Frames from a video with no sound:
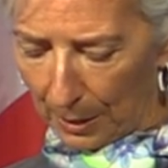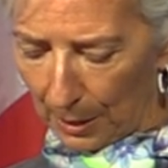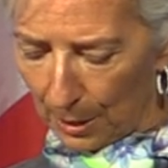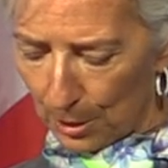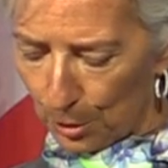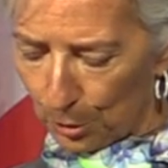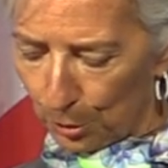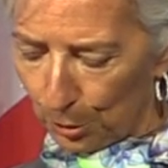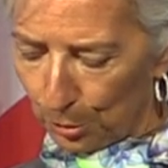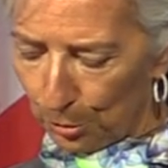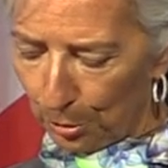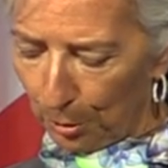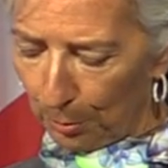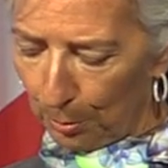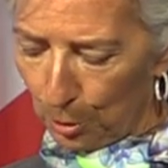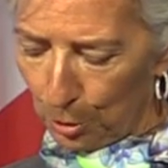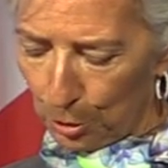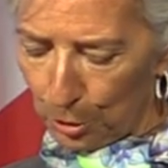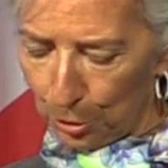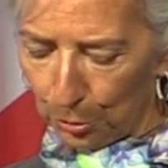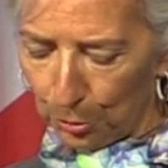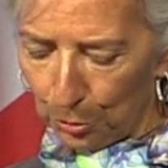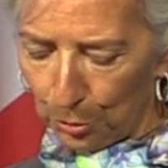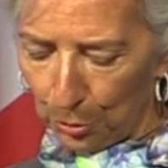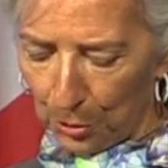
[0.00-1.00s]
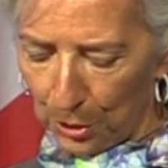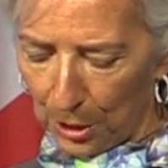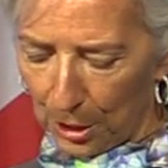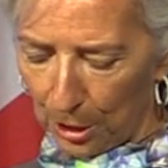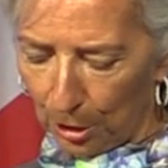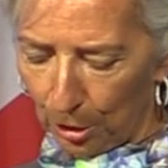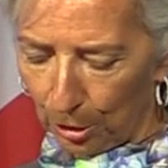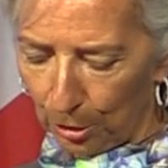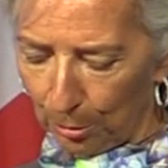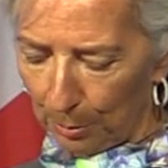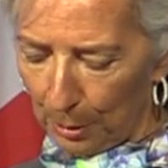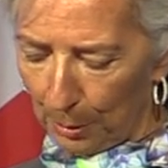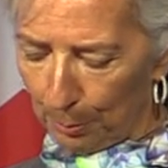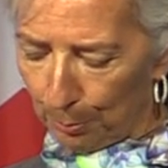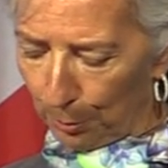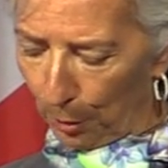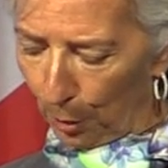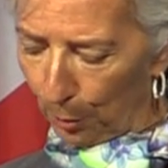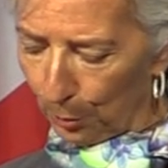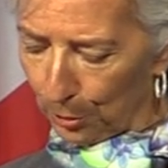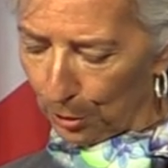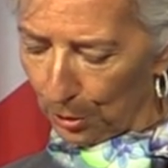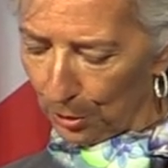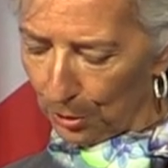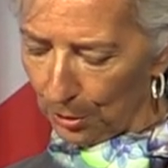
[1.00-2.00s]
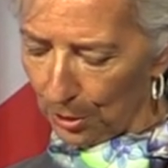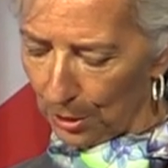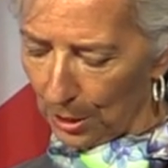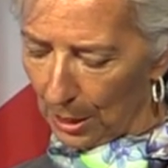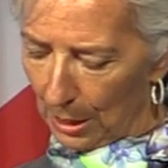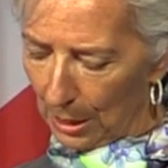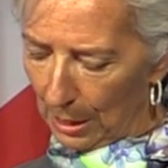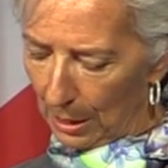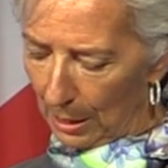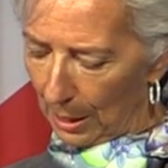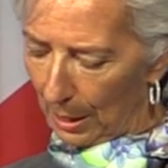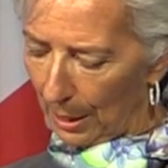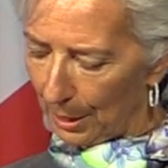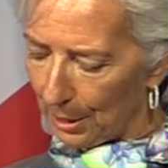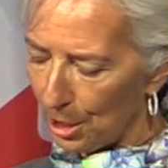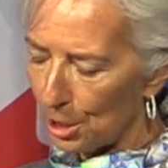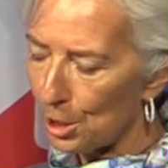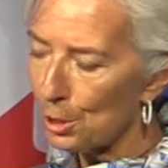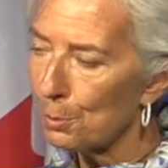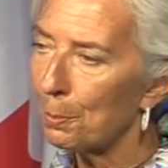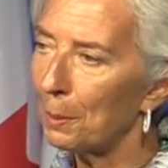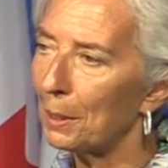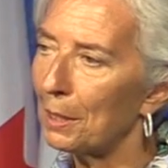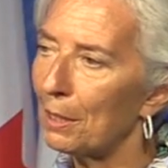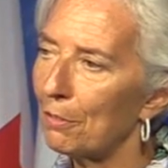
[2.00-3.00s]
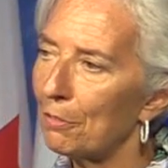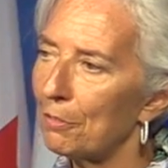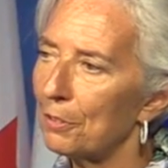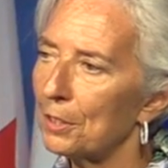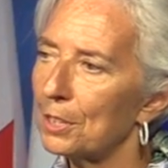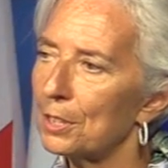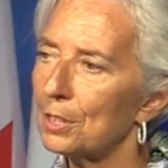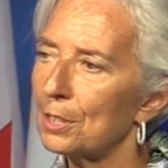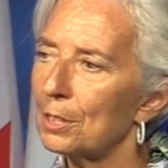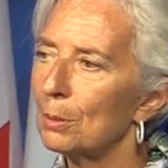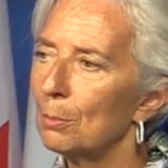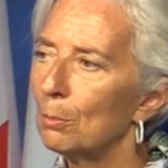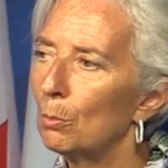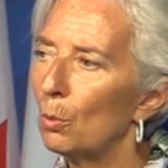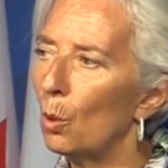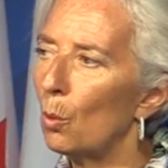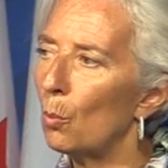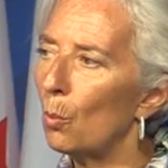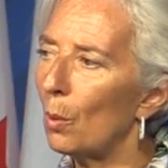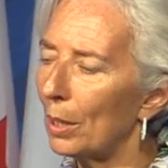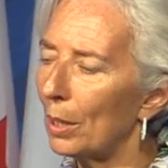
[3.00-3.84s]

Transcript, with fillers: its contribution to the economy broadened and its benefit more